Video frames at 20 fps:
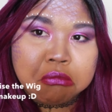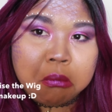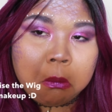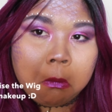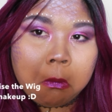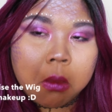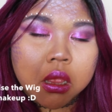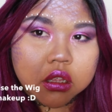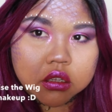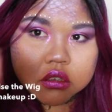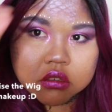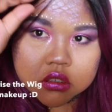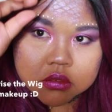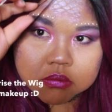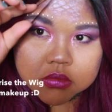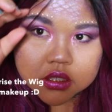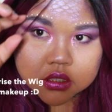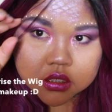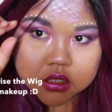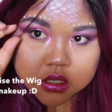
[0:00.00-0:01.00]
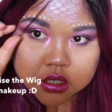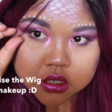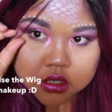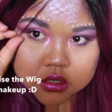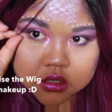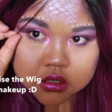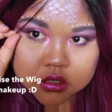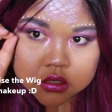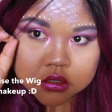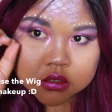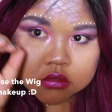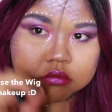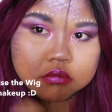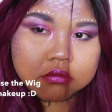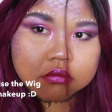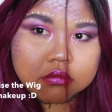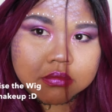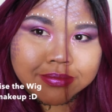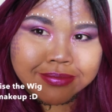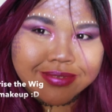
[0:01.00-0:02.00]
And I put a wig
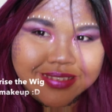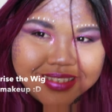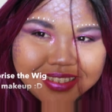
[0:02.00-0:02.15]
on just to